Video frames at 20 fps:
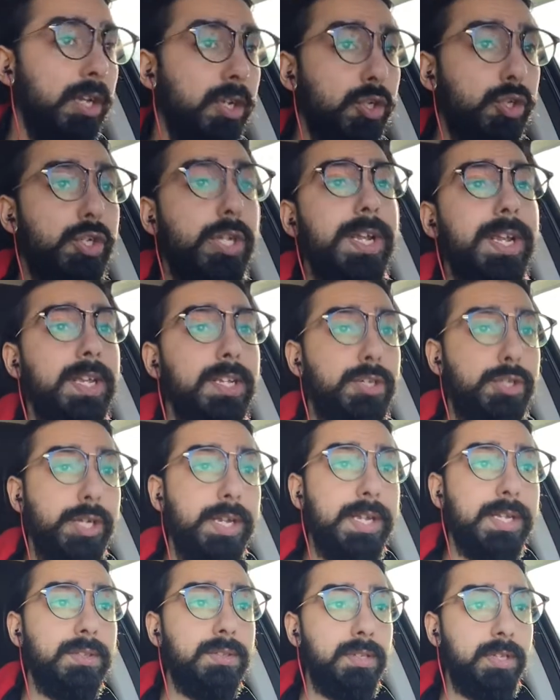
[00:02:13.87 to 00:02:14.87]

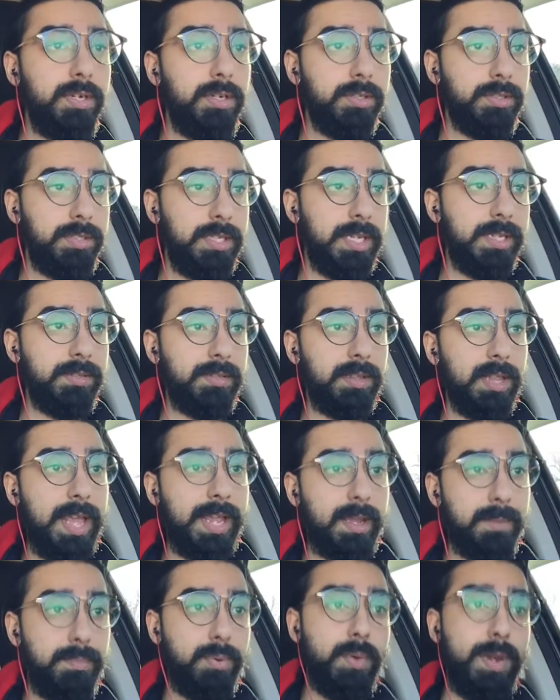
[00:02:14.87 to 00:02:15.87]
She considers this
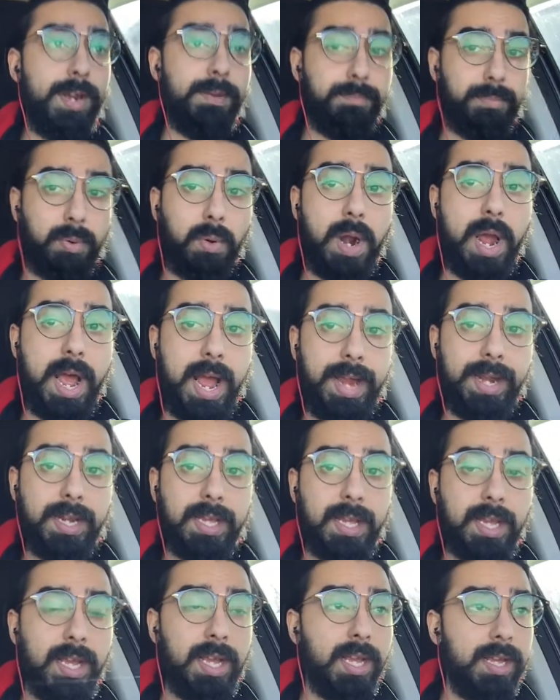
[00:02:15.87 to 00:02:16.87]
like a point of pride
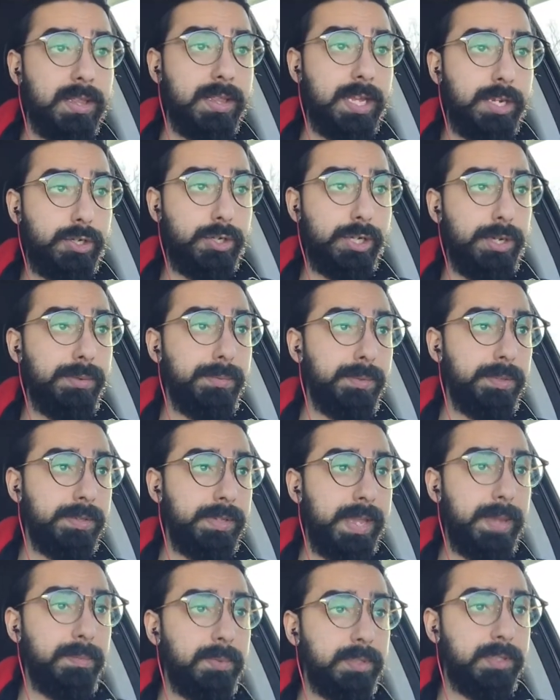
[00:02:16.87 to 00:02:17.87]
that she
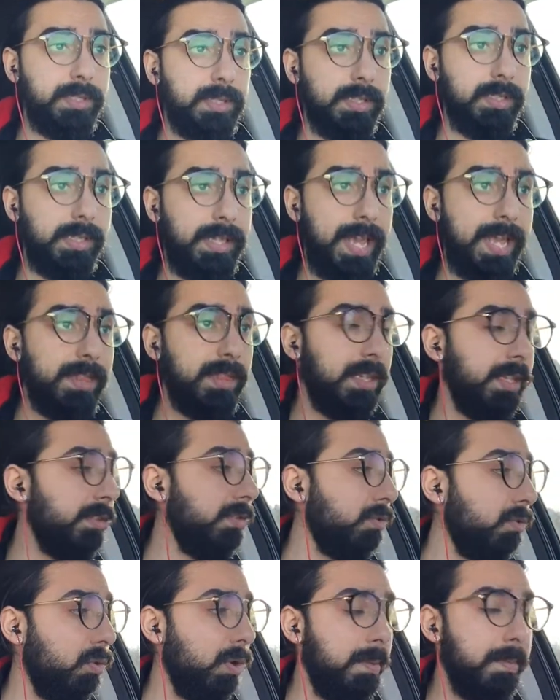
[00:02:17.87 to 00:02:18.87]
was able to get
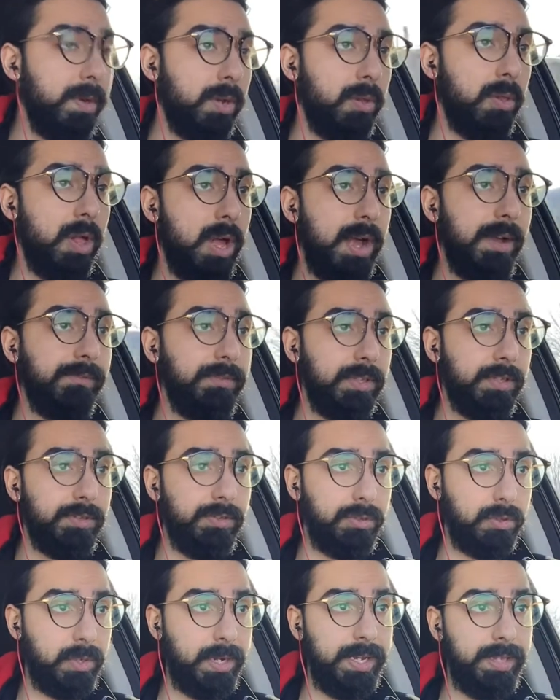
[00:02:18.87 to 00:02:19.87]
this criminal off the
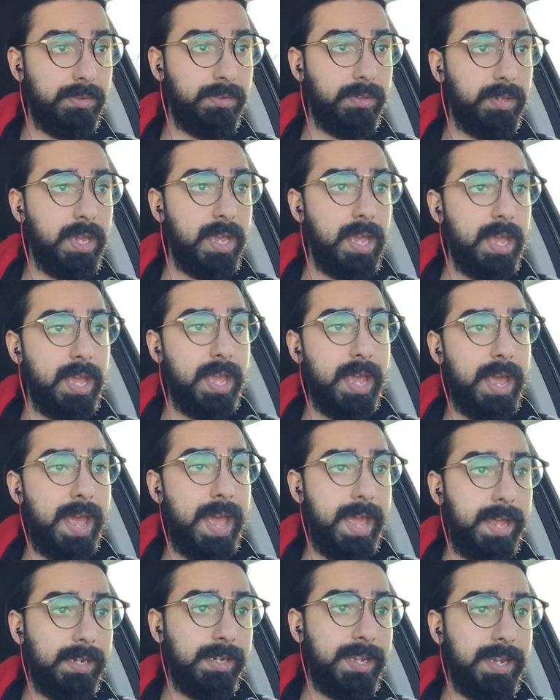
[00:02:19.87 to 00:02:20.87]
streets
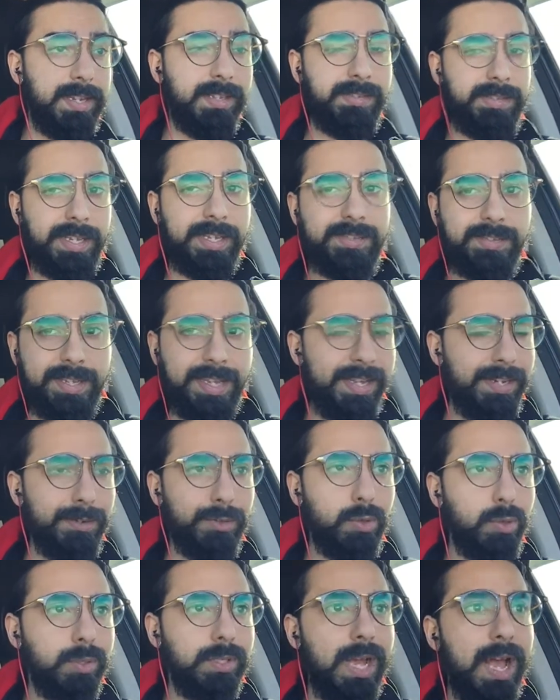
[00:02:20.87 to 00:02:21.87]
and get a
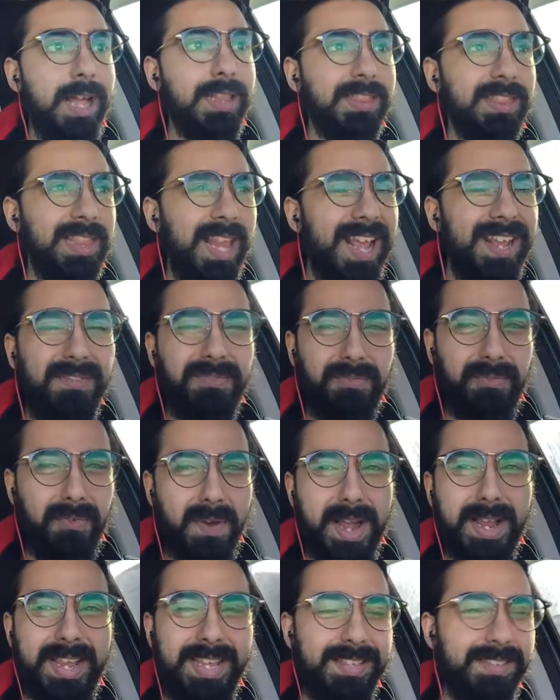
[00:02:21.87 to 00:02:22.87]
16-year-old a life
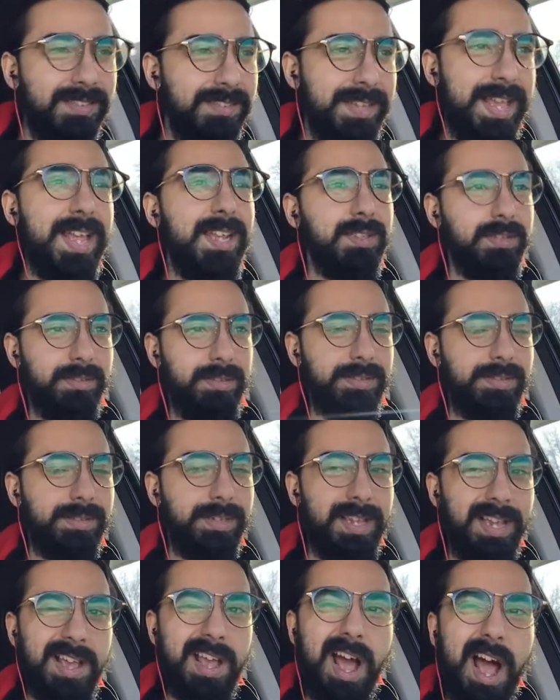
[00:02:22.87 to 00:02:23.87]
fucking sentence.
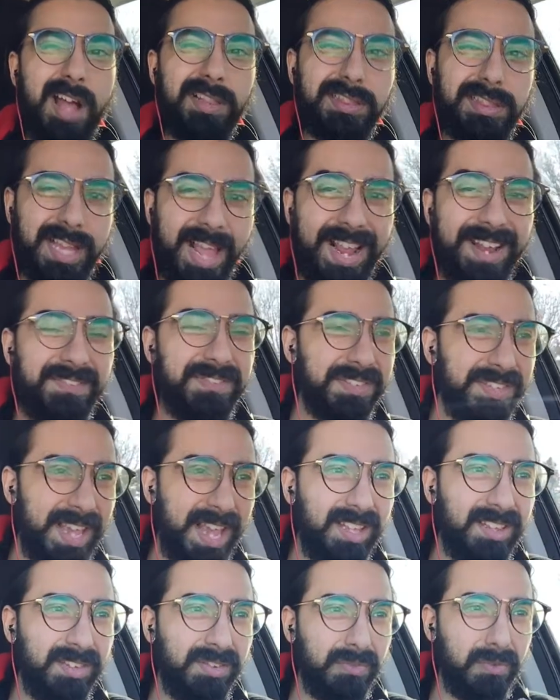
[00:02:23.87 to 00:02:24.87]
A life
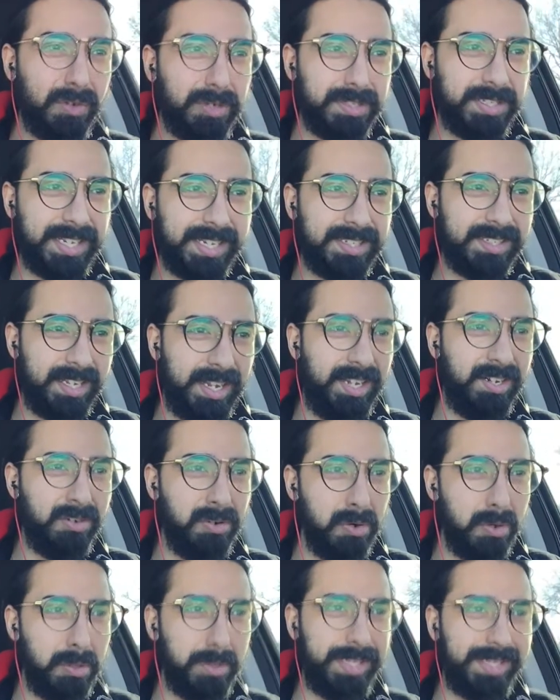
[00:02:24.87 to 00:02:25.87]
sentence for a
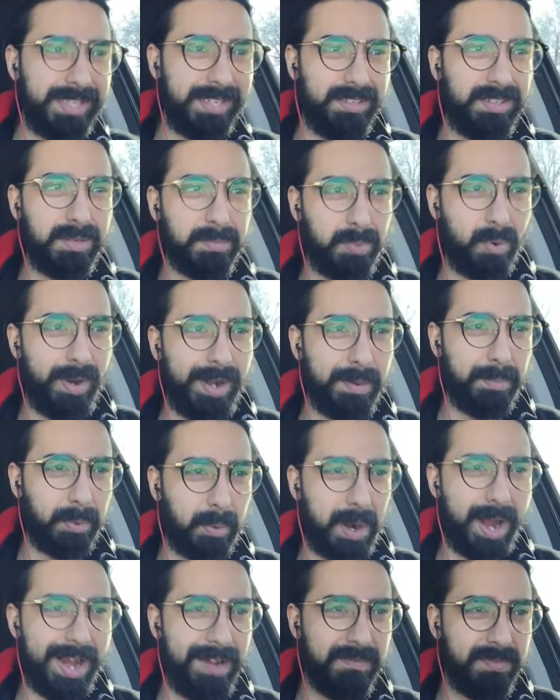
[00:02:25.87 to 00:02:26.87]
16-year-old, and this is a point of
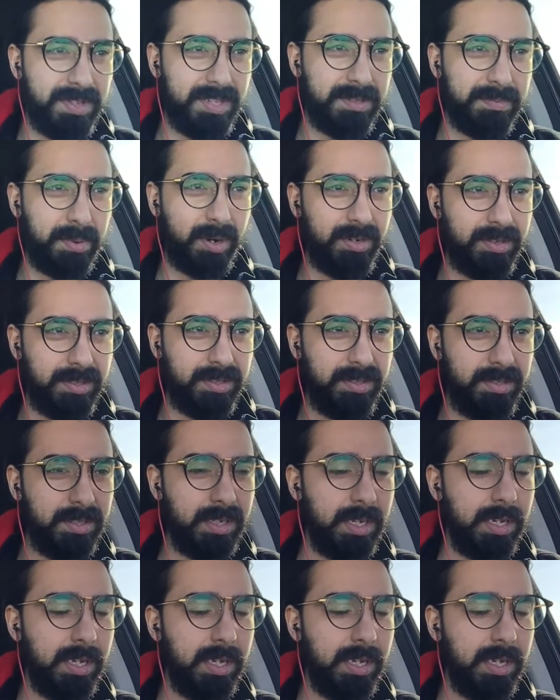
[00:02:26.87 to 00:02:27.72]
pride for this person?